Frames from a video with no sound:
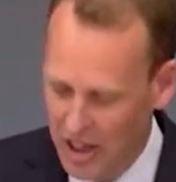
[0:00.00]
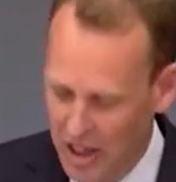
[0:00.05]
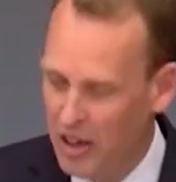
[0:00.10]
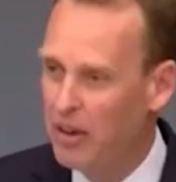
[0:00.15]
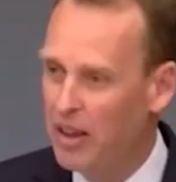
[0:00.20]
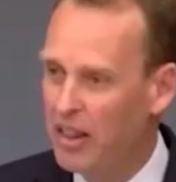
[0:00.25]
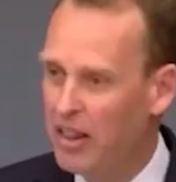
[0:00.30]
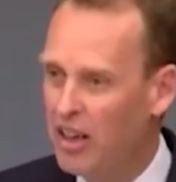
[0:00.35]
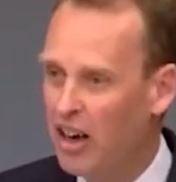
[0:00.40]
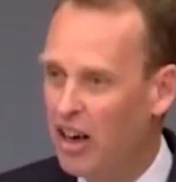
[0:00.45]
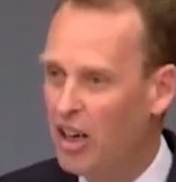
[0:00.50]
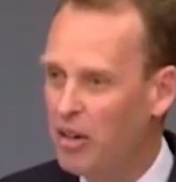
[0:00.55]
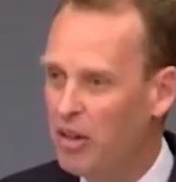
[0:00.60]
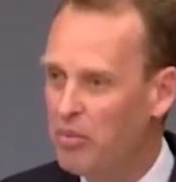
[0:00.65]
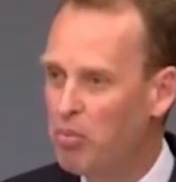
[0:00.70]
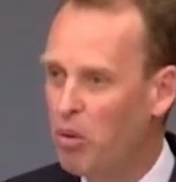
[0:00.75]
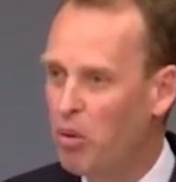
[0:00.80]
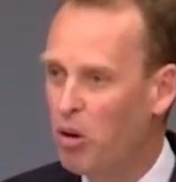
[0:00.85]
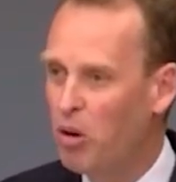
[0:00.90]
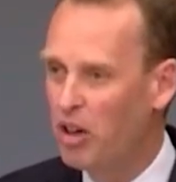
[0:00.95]
with
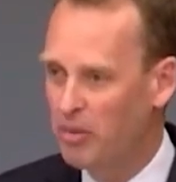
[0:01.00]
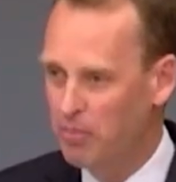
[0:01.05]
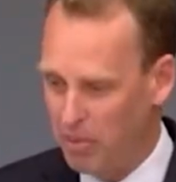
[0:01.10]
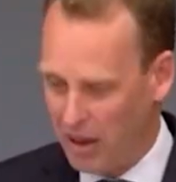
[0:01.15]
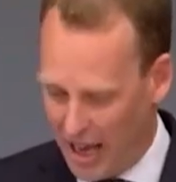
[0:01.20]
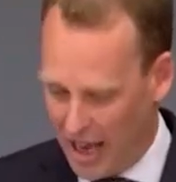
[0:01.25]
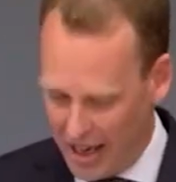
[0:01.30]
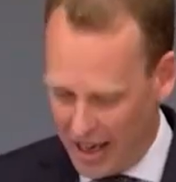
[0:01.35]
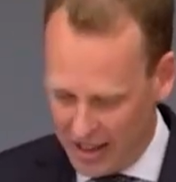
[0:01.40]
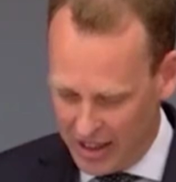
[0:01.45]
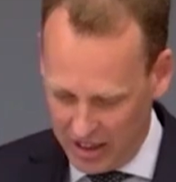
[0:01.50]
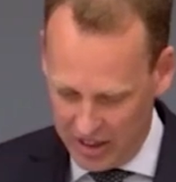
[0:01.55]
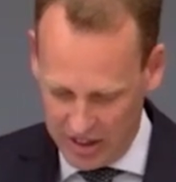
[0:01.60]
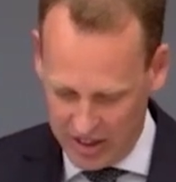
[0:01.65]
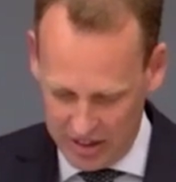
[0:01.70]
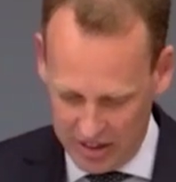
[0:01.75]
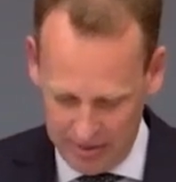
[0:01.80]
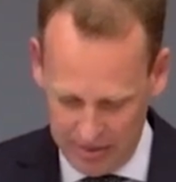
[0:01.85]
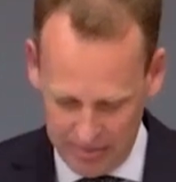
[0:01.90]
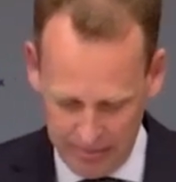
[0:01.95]
cardboard
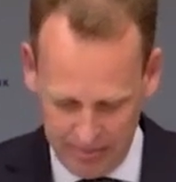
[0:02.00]
placards.